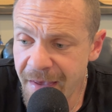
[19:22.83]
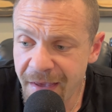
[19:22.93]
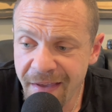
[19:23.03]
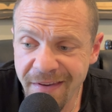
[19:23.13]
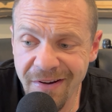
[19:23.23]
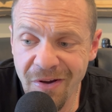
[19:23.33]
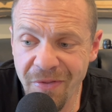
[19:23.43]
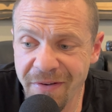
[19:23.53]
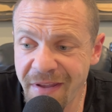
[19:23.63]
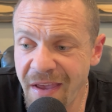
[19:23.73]
You know, the
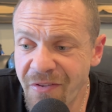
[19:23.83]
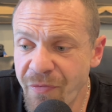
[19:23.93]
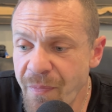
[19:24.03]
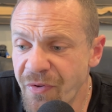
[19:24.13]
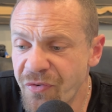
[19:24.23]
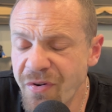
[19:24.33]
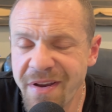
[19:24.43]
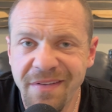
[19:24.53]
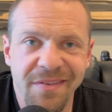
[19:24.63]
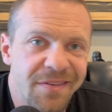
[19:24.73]
days from the
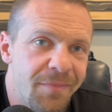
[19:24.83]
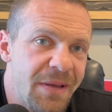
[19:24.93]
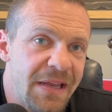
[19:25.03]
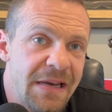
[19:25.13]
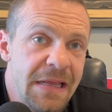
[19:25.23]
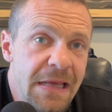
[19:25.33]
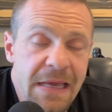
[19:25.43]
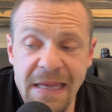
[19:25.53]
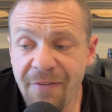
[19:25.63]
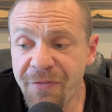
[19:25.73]
streets, I mean,
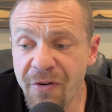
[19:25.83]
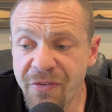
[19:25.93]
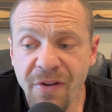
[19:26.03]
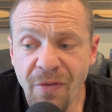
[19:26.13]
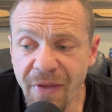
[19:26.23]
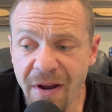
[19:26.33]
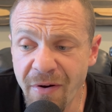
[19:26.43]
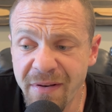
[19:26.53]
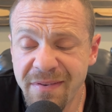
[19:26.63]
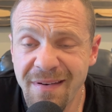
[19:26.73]
if they're still there,
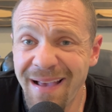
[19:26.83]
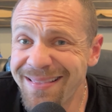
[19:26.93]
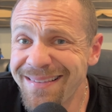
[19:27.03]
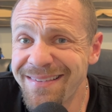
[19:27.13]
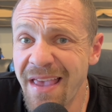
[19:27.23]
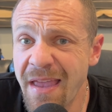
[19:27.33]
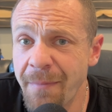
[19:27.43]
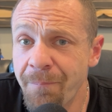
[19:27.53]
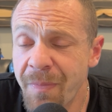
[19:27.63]
it's not the same.